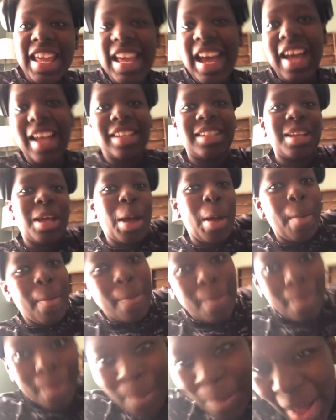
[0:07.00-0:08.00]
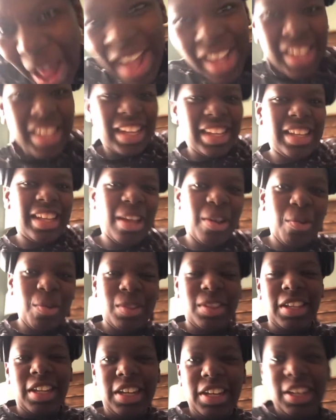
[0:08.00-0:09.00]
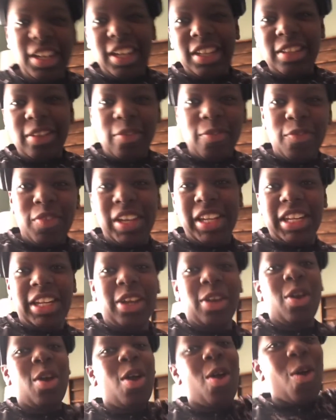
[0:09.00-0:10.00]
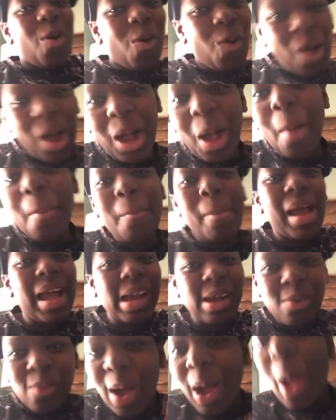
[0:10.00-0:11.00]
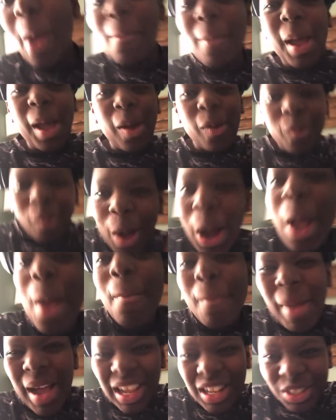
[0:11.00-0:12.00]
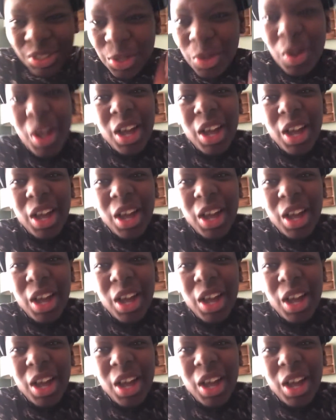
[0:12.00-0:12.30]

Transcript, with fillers: Hey guys, back again with another video. Welcome back, welcome back, welcome back to